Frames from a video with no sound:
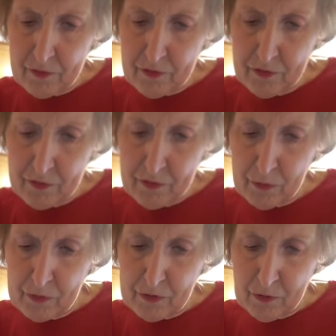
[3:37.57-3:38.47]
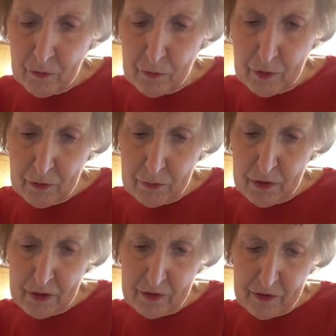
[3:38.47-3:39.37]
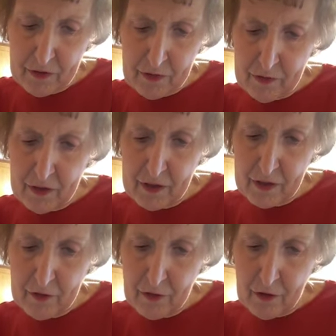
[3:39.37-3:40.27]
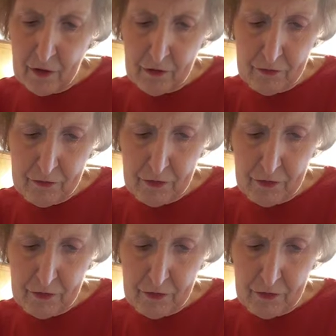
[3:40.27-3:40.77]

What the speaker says: just so it's all well blended. Take it off.